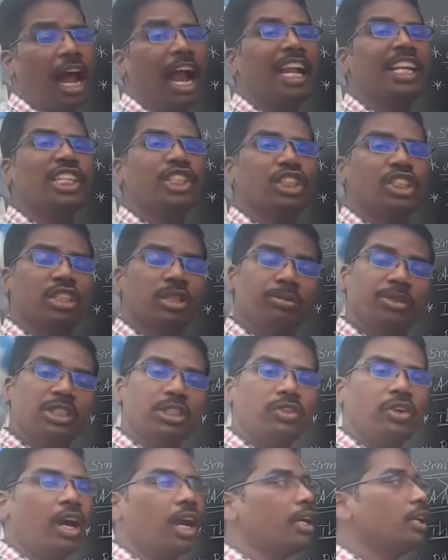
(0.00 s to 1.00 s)
Altitude
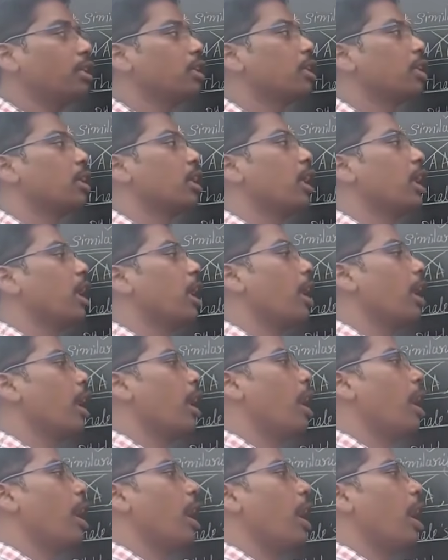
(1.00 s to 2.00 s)
means what?
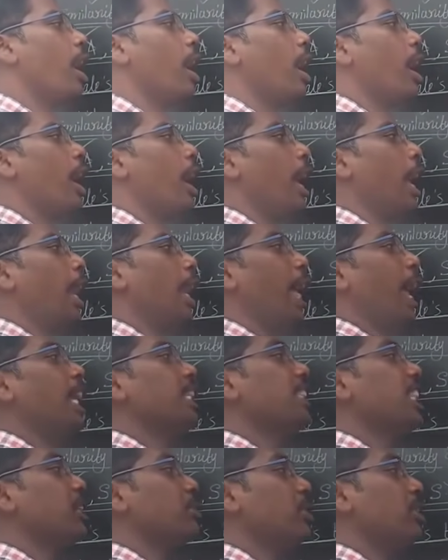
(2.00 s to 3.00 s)
A
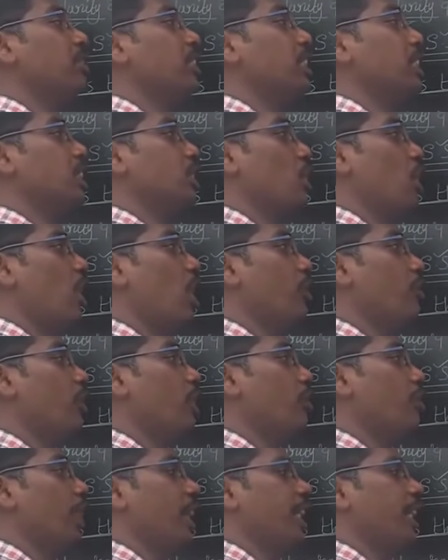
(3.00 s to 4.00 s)
line segment which is drawn
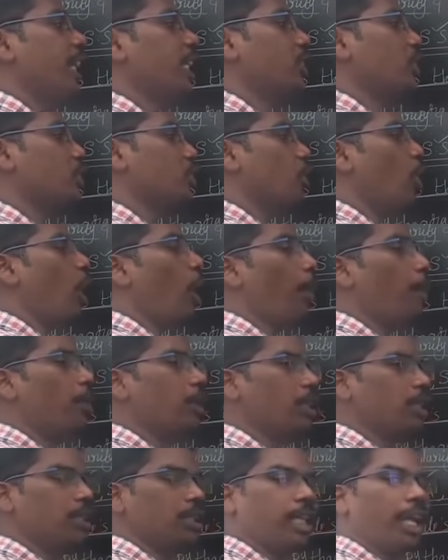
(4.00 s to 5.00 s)
from vertex to
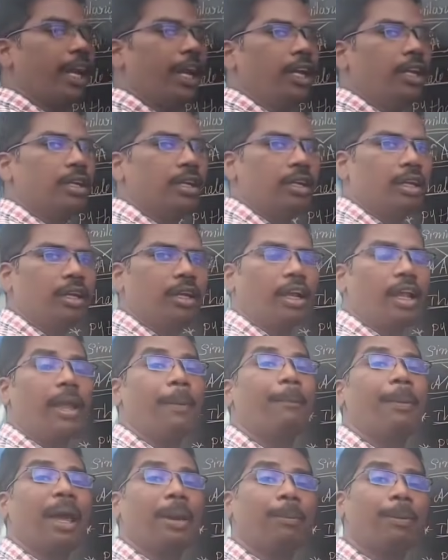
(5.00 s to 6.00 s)
opposite side.
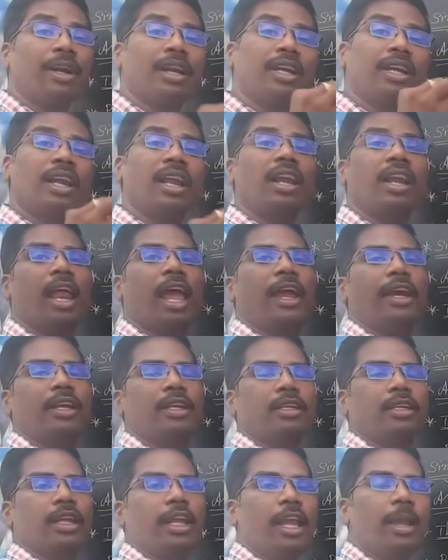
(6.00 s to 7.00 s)
A perpendicular
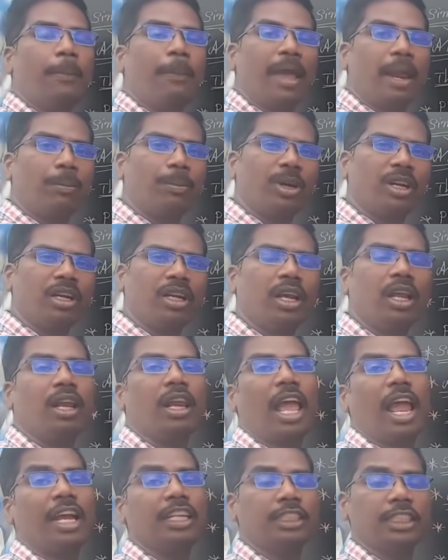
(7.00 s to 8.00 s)
line
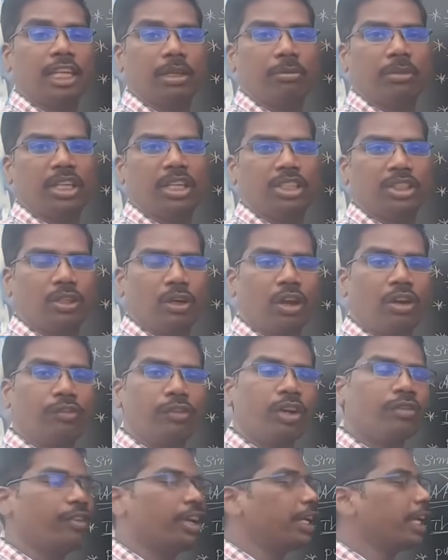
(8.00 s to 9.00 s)
segment is drawn
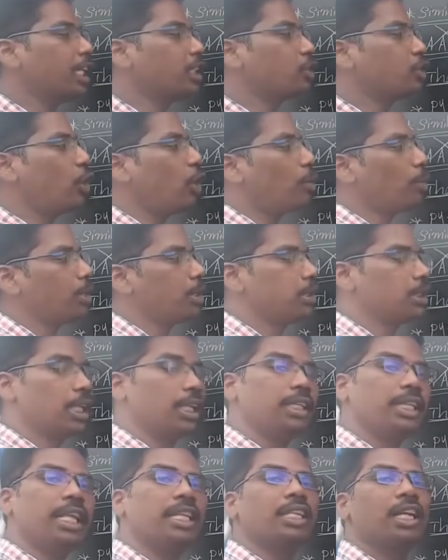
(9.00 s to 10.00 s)
from vertex to opposite
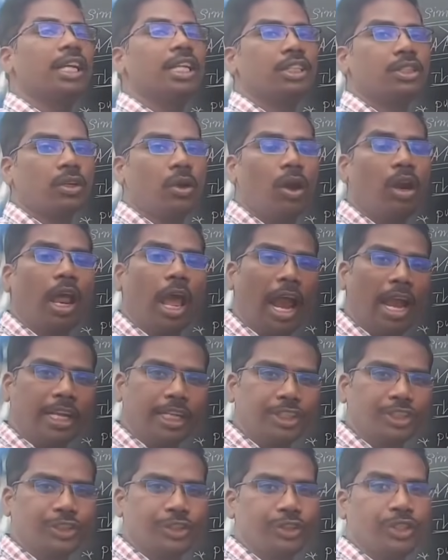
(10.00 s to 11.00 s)
side, then that is called
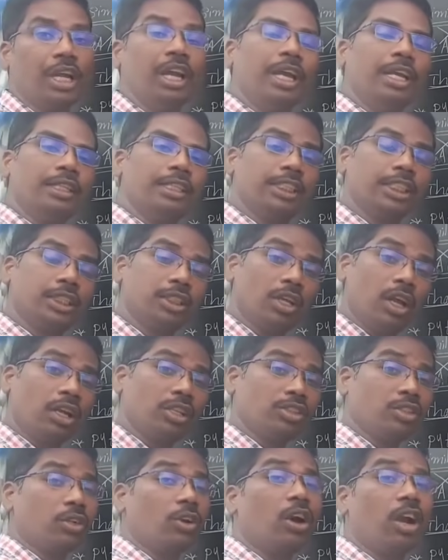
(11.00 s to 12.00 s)
altitude. This is
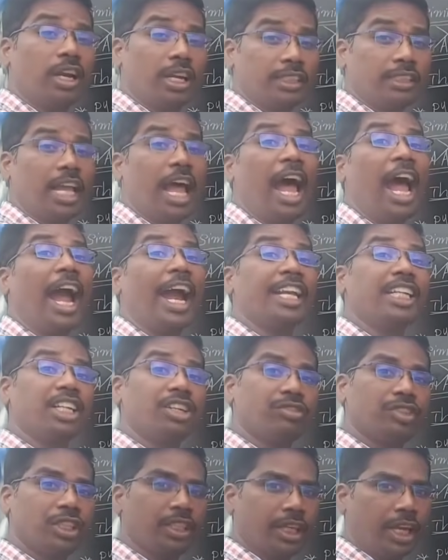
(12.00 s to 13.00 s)
also called as height
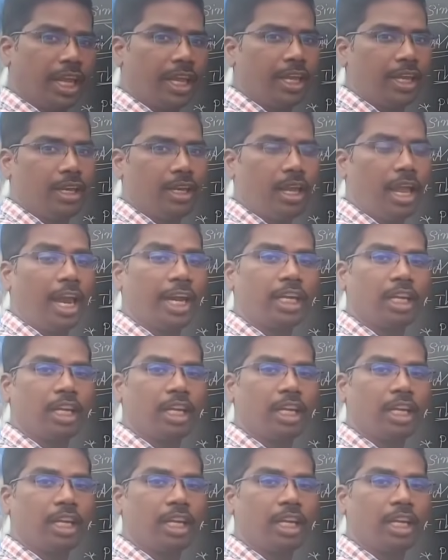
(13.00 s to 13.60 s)
of the triangle.